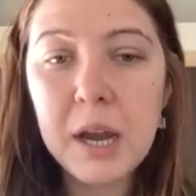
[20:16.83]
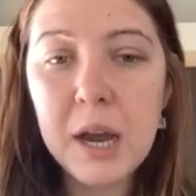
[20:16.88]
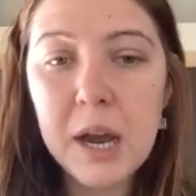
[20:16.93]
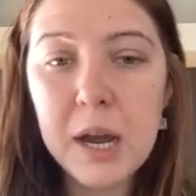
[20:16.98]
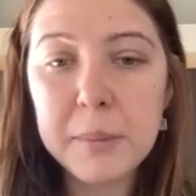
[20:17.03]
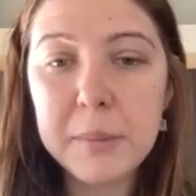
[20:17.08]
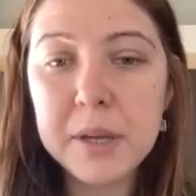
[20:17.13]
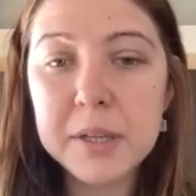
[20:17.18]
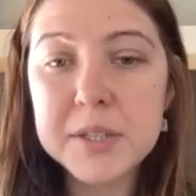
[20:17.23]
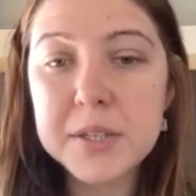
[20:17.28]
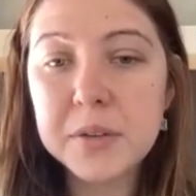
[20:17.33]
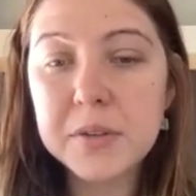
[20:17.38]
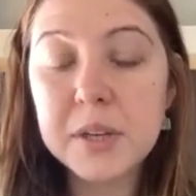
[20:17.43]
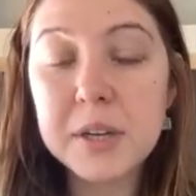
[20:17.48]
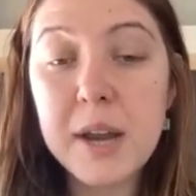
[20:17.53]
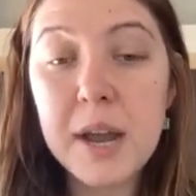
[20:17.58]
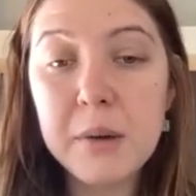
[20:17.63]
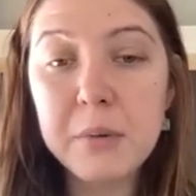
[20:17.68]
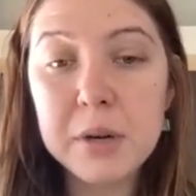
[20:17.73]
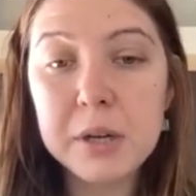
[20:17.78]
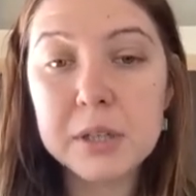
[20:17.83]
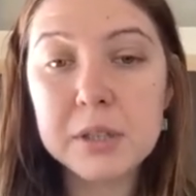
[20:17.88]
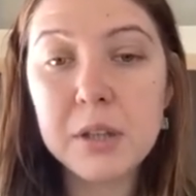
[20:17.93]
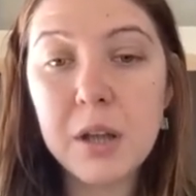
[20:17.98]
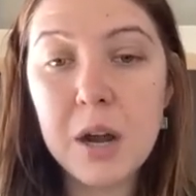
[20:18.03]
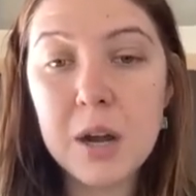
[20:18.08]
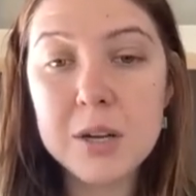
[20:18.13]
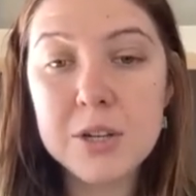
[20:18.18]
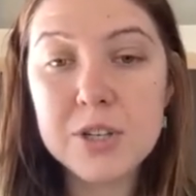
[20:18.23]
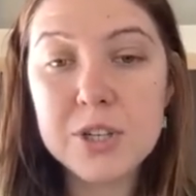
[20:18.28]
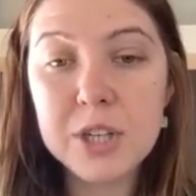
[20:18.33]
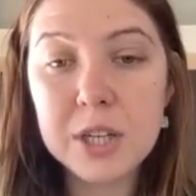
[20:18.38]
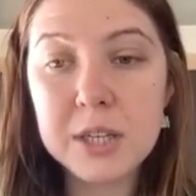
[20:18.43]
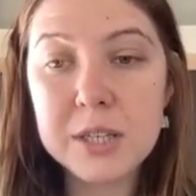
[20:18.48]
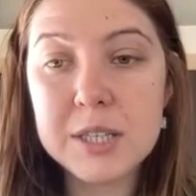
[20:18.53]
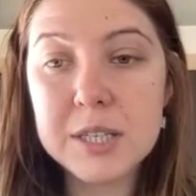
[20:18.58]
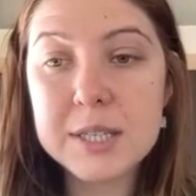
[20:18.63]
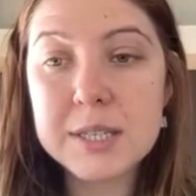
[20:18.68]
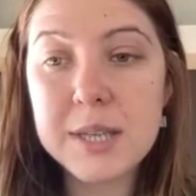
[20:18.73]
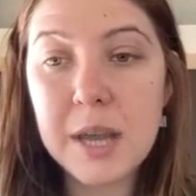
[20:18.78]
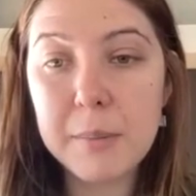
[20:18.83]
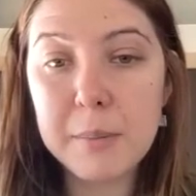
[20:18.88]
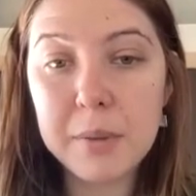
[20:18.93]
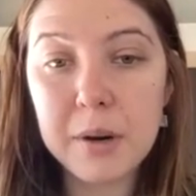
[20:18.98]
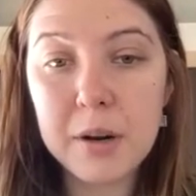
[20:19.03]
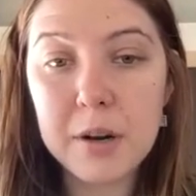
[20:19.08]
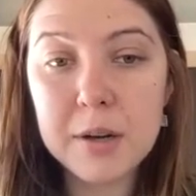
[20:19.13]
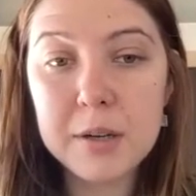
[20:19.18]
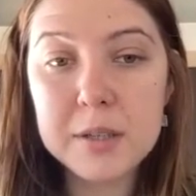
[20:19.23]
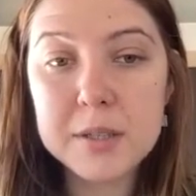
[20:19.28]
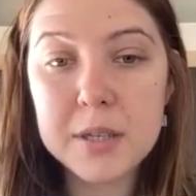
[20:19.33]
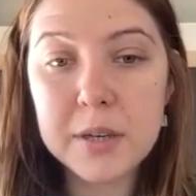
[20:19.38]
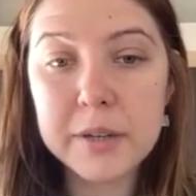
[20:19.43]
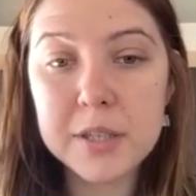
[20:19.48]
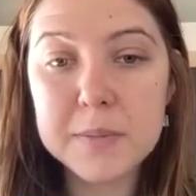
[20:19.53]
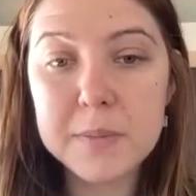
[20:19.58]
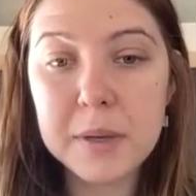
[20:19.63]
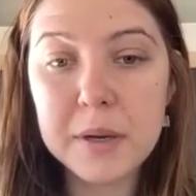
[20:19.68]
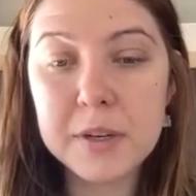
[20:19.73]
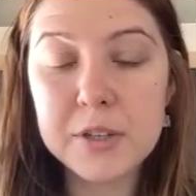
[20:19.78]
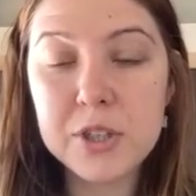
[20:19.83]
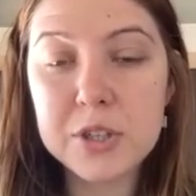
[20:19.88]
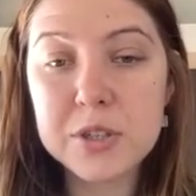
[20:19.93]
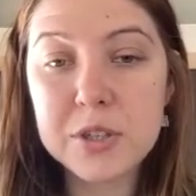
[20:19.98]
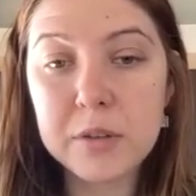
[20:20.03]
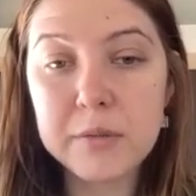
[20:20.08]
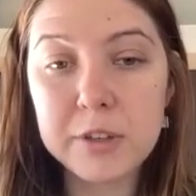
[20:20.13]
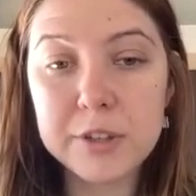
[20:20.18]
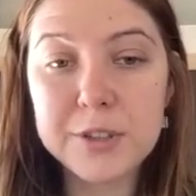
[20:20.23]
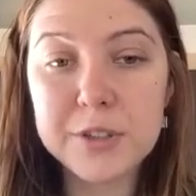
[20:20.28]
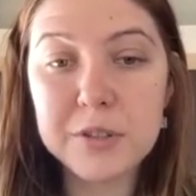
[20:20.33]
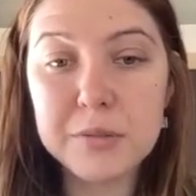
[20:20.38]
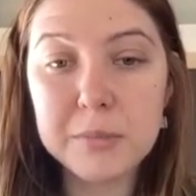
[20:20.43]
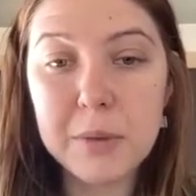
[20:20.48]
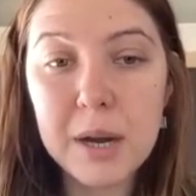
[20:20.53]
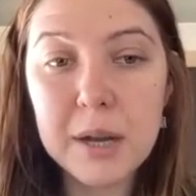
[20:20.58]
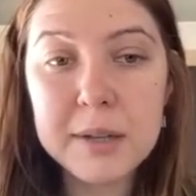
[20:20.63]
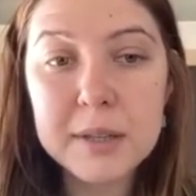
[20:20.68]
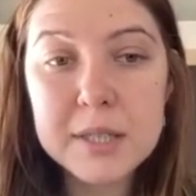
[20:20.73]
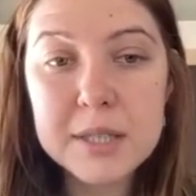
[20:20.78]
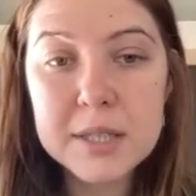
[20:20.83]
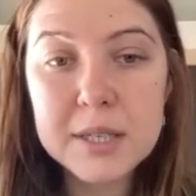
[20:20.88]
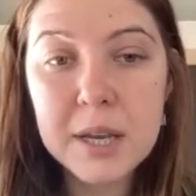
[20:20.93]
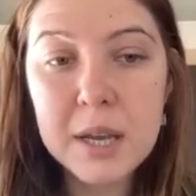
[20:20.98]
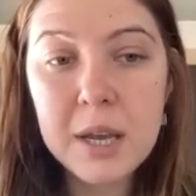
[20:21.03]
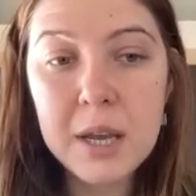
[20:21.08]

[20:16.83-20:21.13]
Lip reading: And so the network launched in December, so it's been just over 2 months.